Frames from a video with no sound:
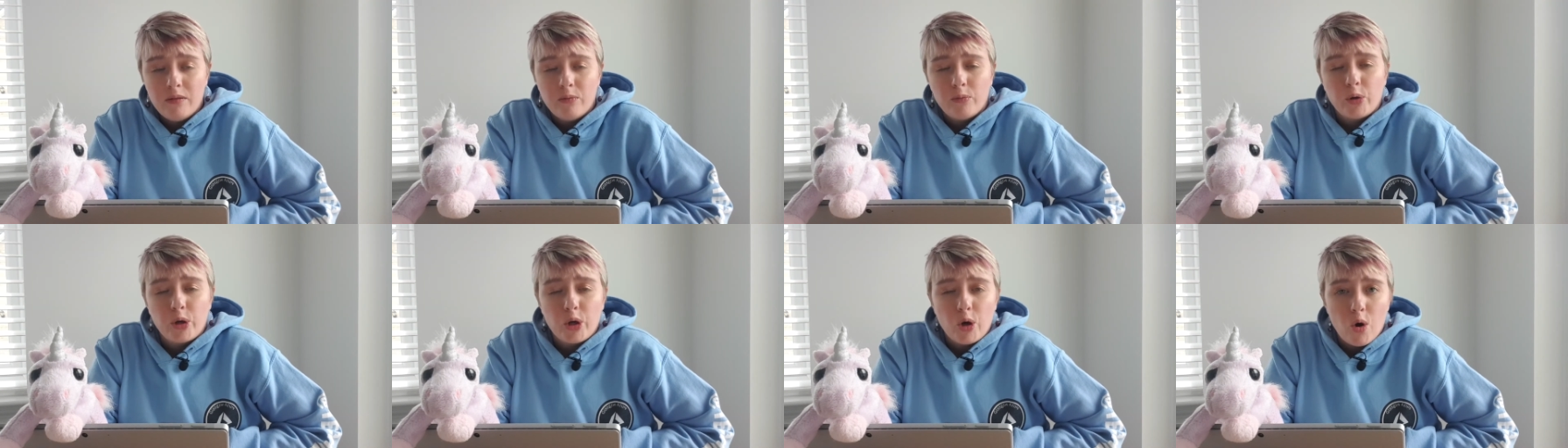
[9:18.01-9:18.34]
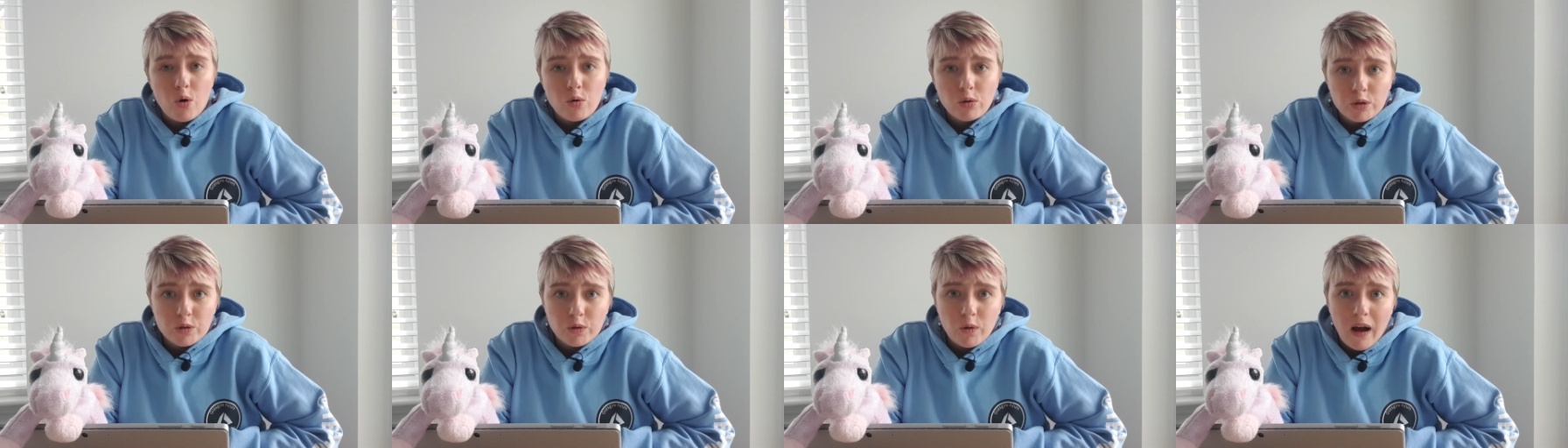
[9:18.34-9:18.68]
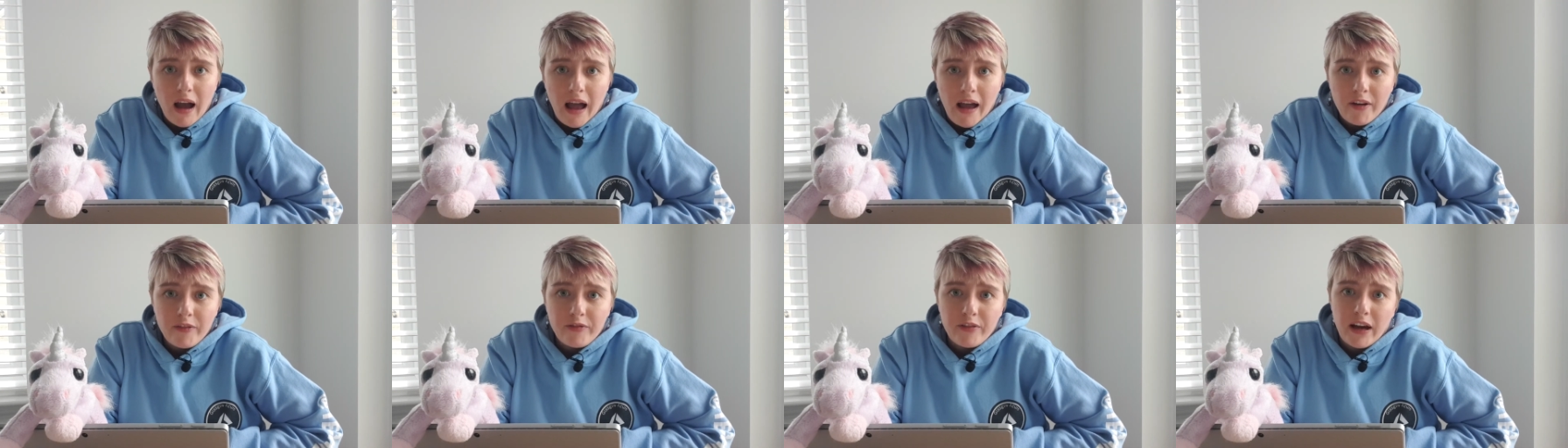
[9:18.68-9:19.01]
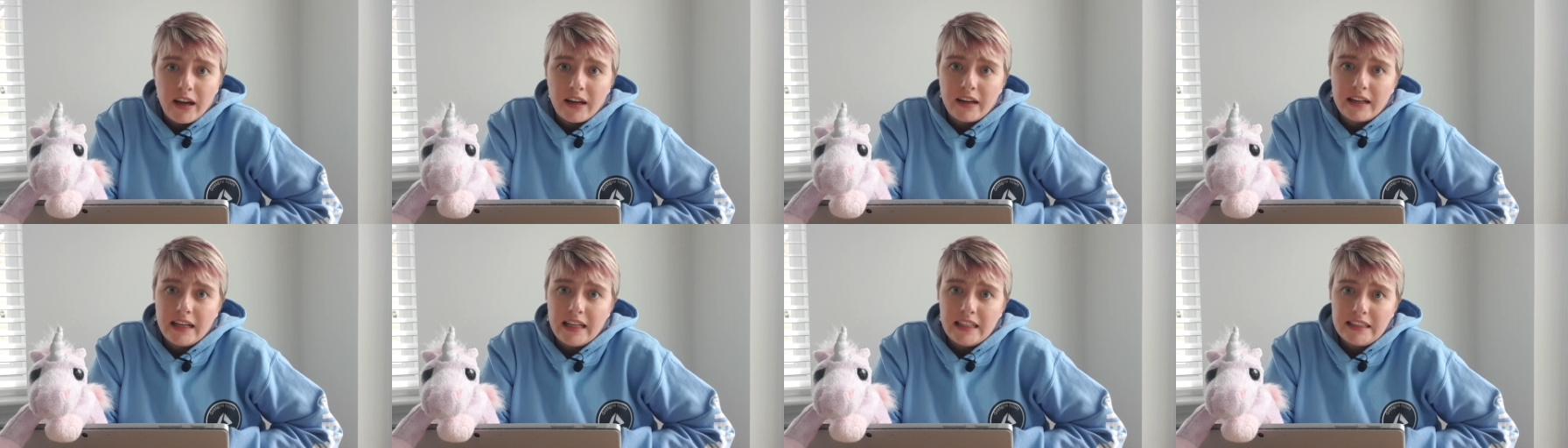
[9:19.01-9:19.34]
we also have
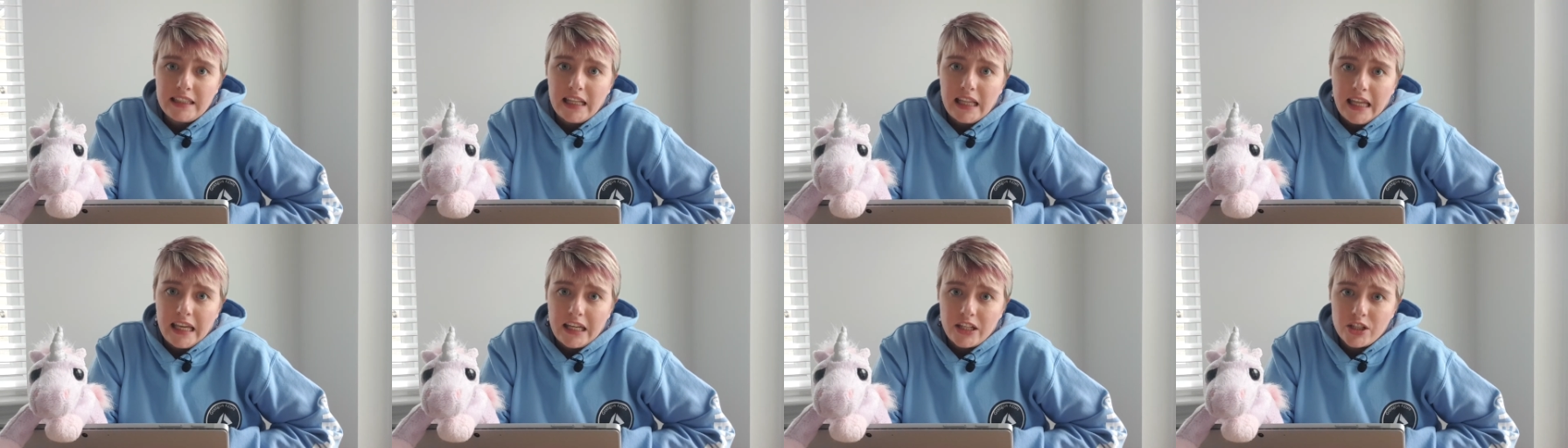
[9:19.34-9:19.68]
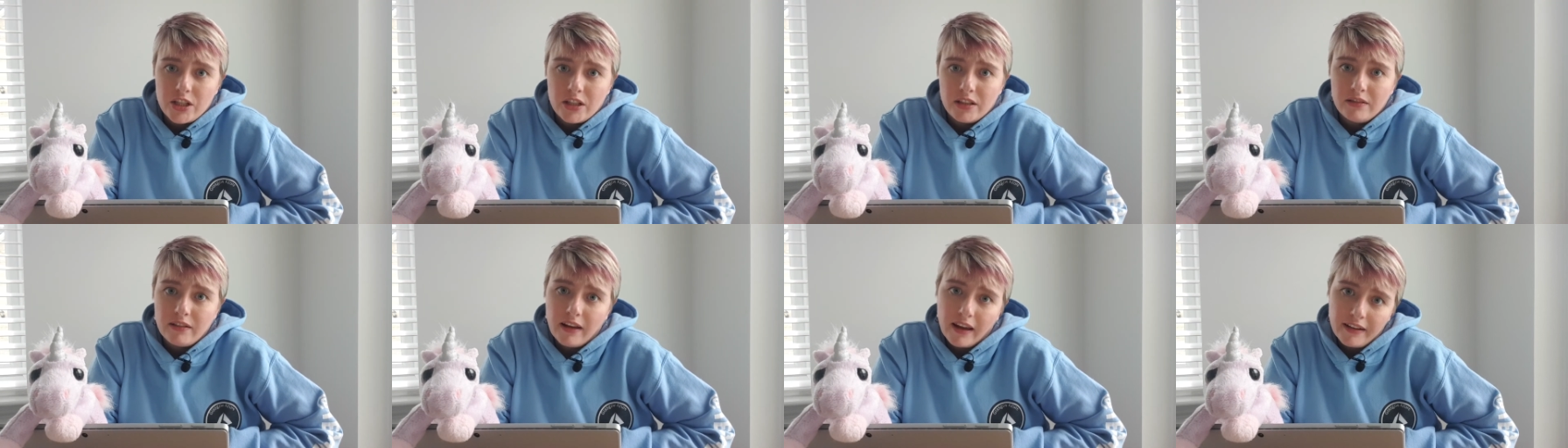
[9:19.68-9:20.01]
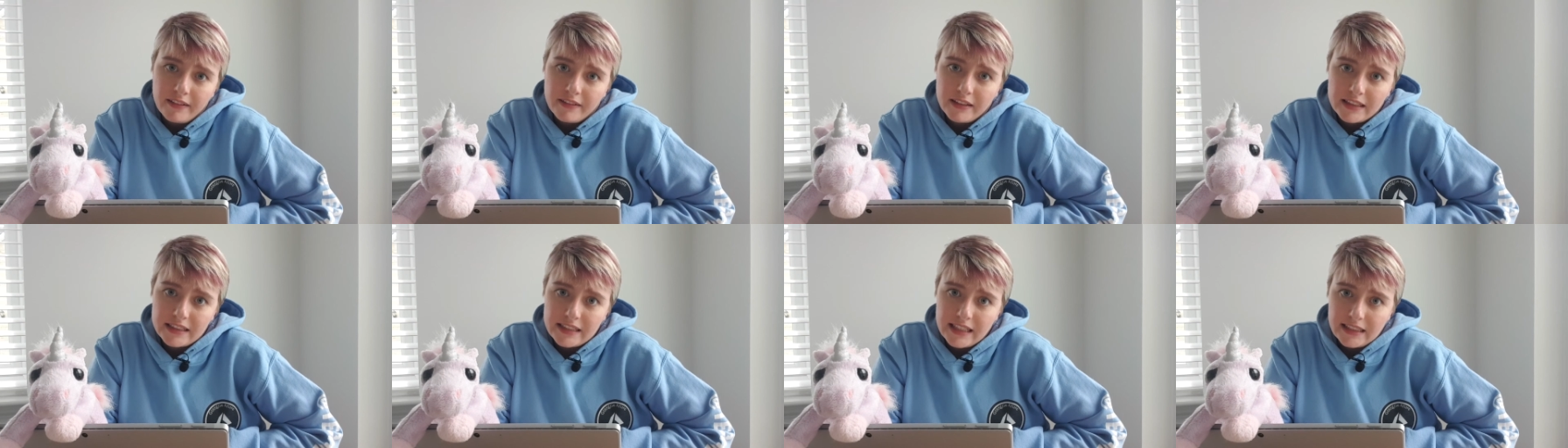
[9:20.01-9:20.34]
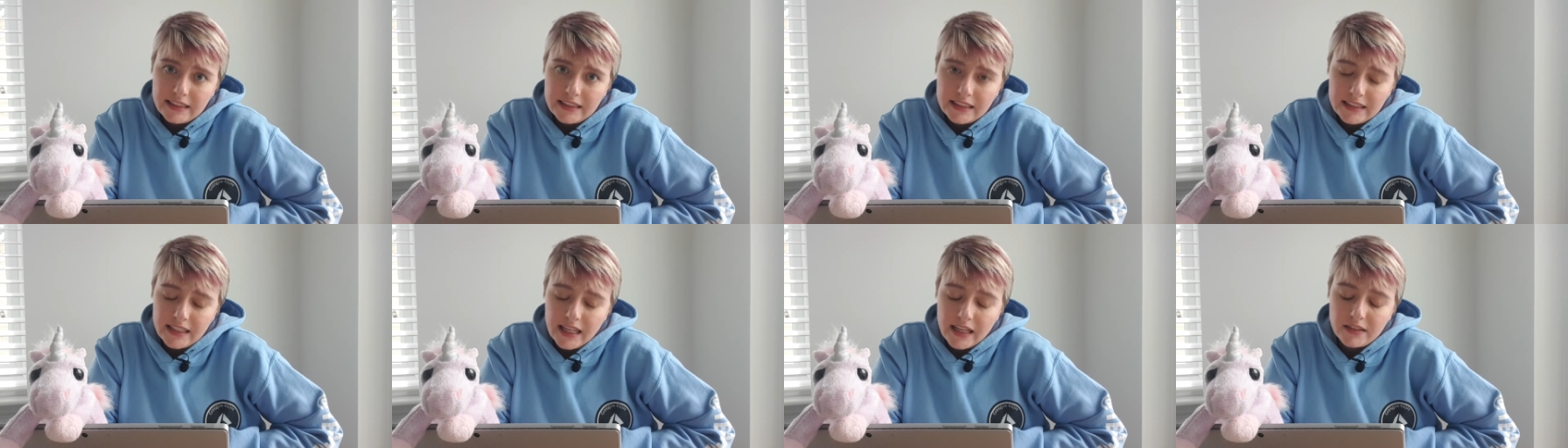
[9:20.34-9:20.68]
a great selection in the
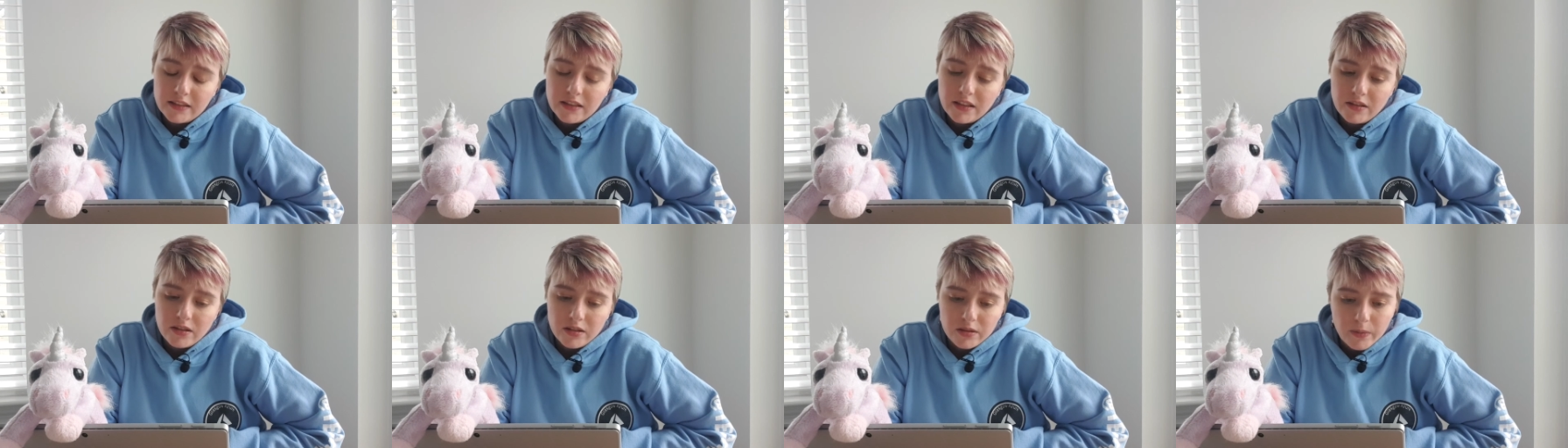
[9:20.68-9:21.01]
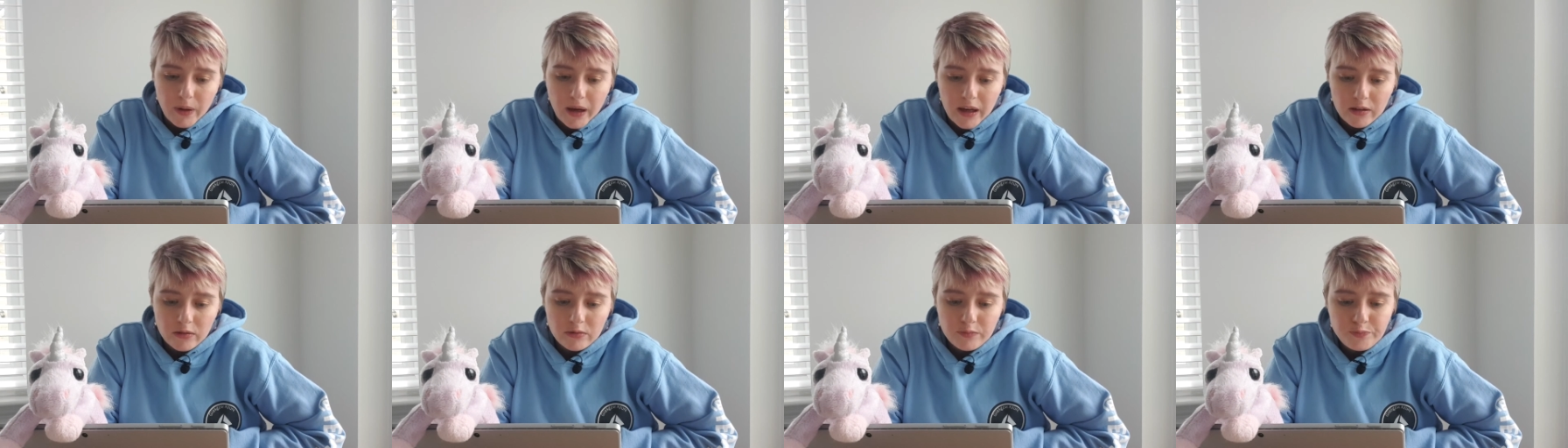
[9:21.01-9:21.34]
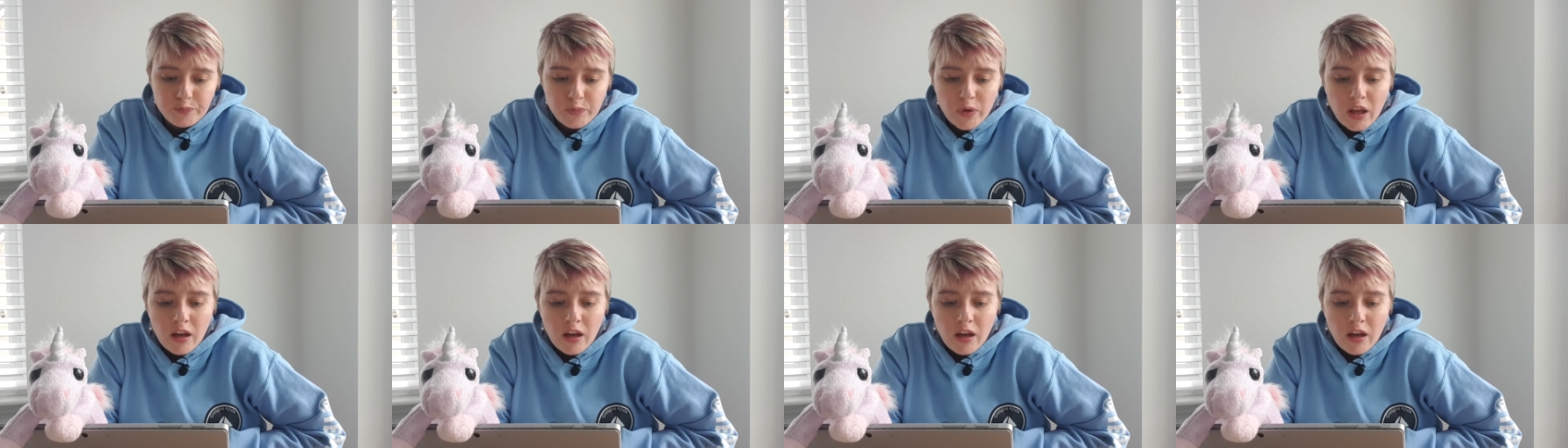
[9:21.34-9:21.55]
city centre as well.